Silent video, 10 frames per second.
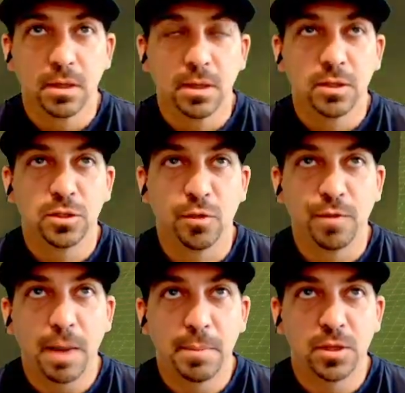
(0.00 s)
So if
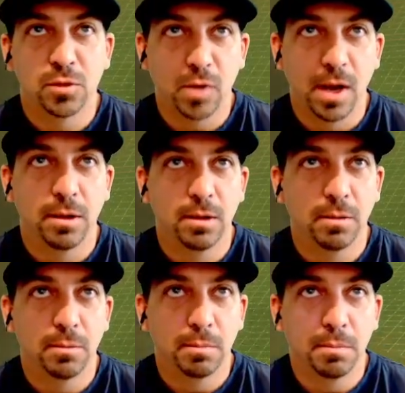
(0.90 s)
I miss right
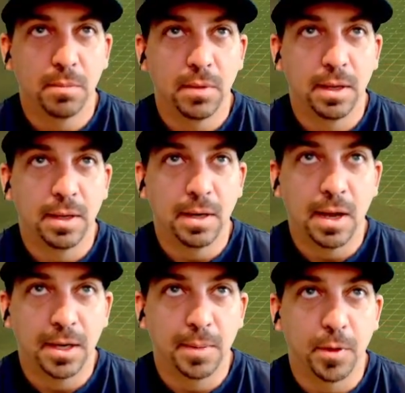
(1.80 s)
and
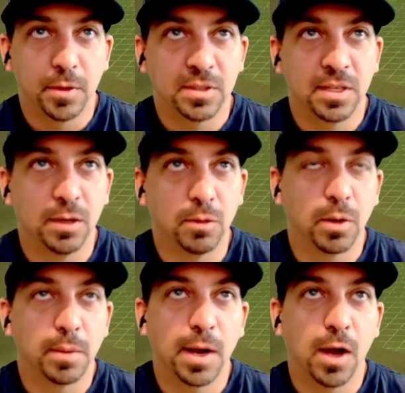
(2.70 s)
end up on this hill,
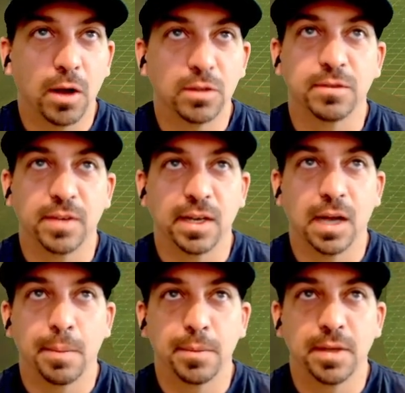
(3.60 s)
what are my odds of getting
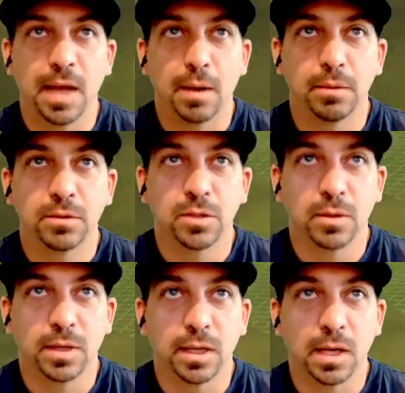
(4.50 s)
up and down? So
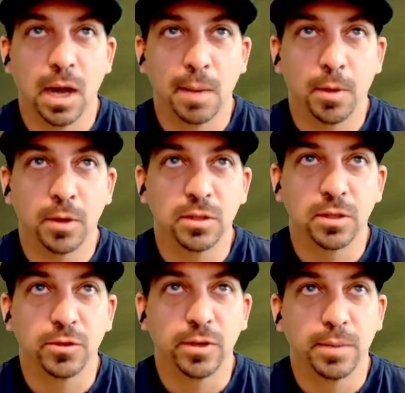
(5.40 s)
getting up onto
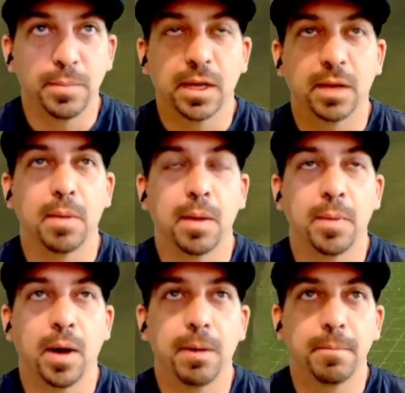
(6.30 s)
the green and making my
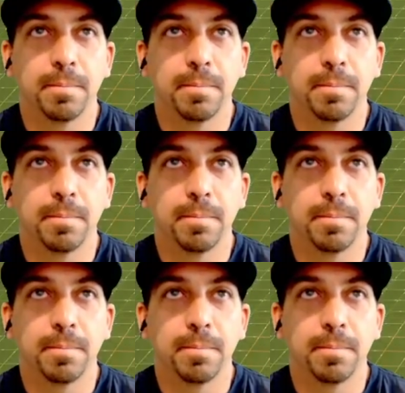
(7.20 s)
putt.